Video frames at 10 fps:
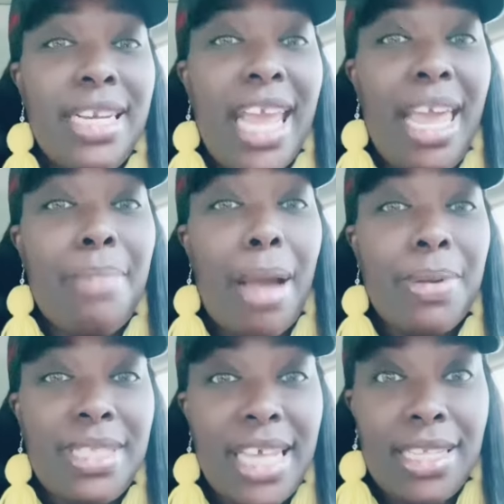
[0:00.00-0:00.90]
that by
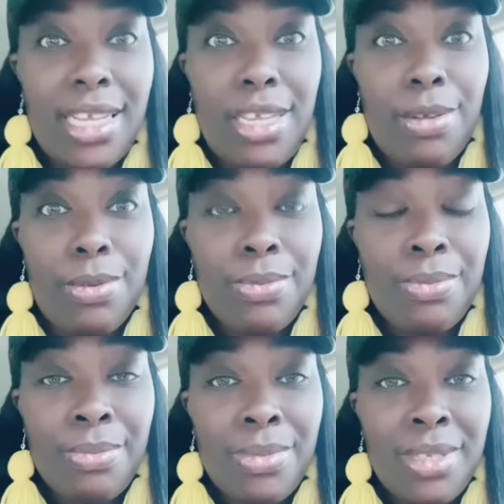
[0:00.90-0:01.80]
protecting you.
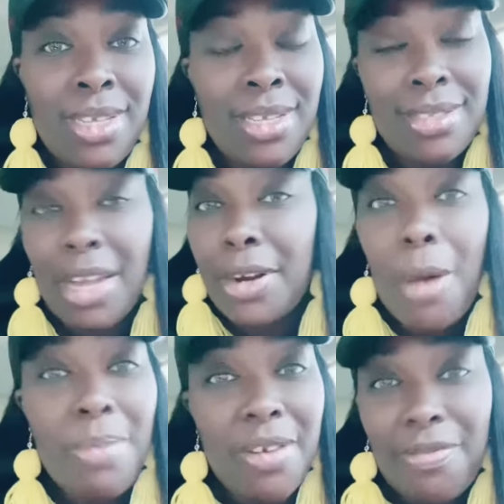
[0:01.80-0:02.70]
So
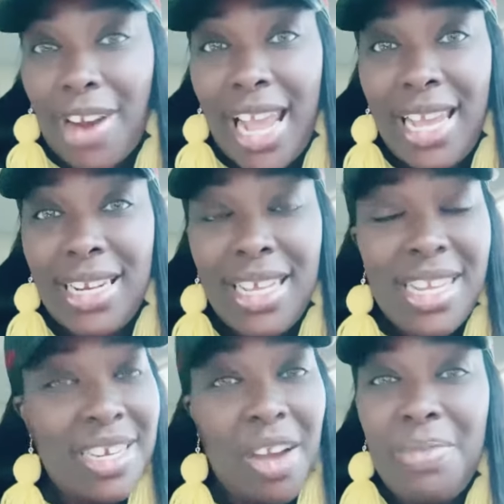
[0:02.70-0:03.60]
don't be afraid,
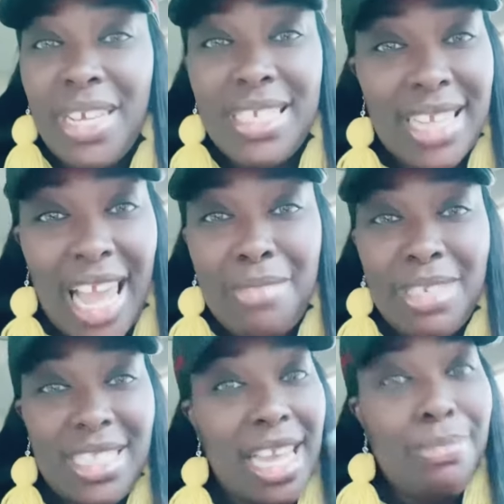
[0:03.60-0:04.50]
don't be ashamed,
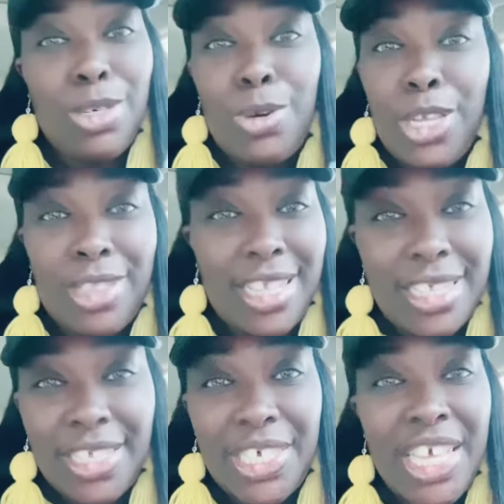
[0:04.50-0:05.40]
just keep doing your
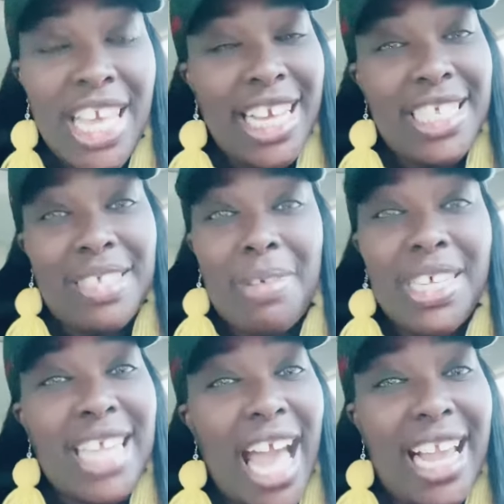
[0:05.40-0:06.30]
thizzle, because the
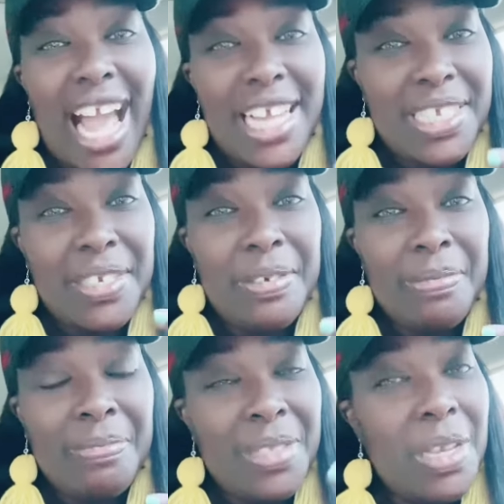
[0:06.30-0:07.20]
Most High got you.
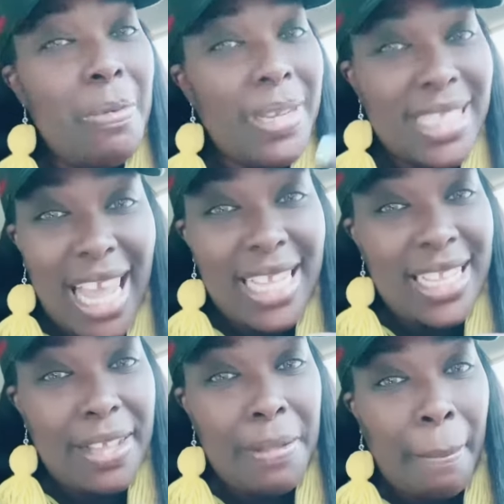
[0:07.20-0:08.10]
You
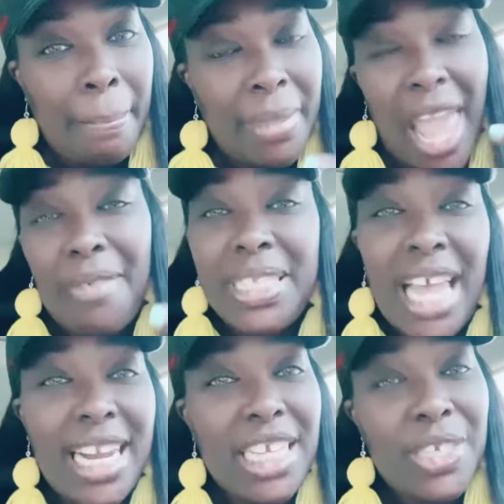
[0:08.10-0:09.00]
protected. Every
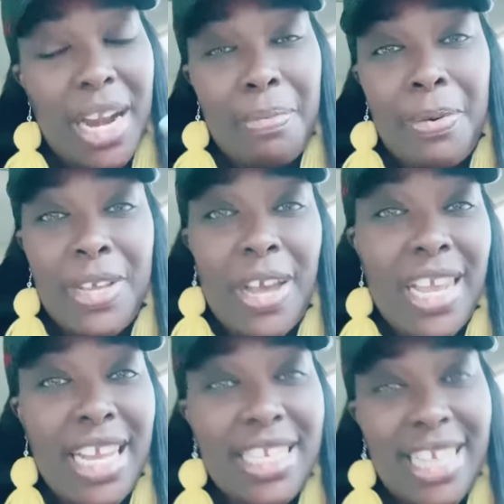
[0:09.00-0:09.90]
time they try to pull your
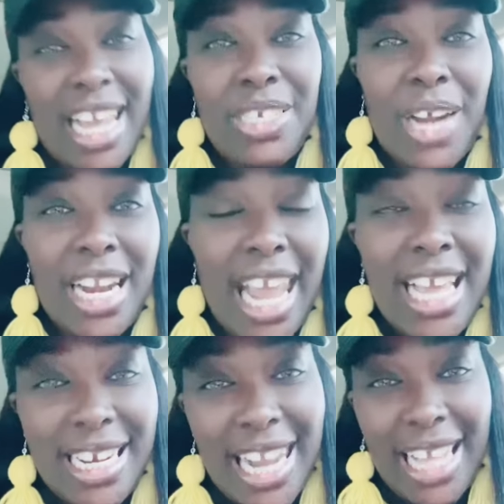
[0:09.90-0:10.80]
energy, they
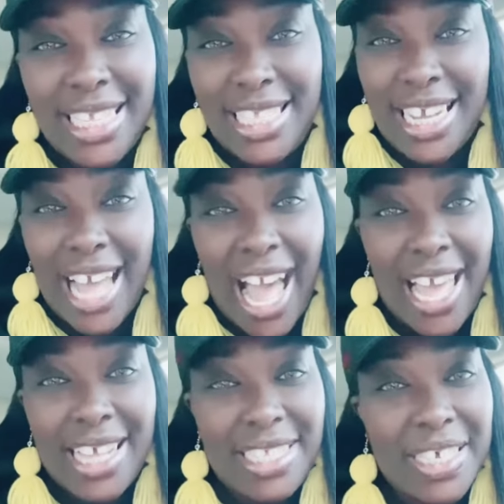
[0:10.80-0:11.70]
connecting to
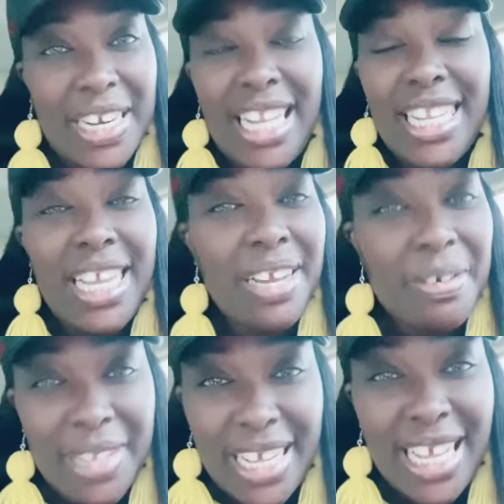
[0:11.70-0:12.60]
God. So they
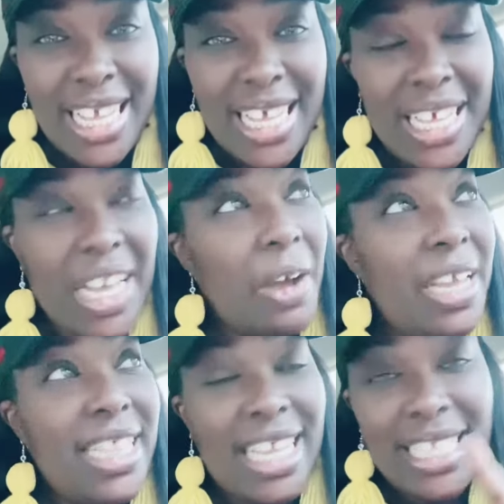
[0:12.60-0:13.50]
literally gonna
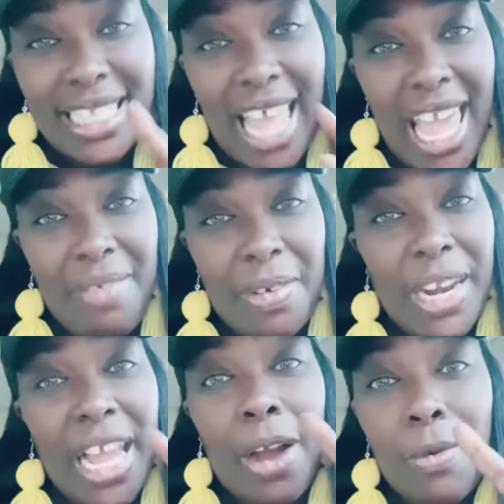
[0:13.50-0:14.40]
either get saved or
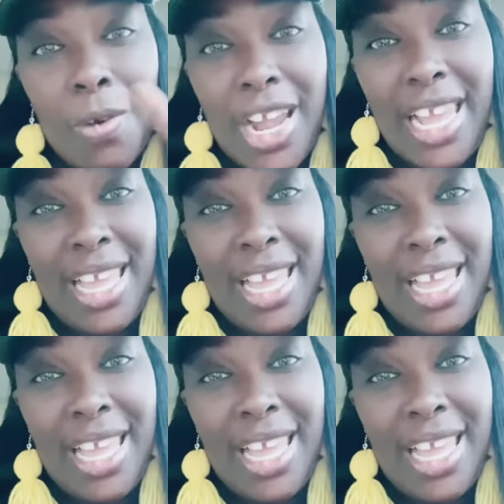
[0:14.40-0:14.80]
they gonna run,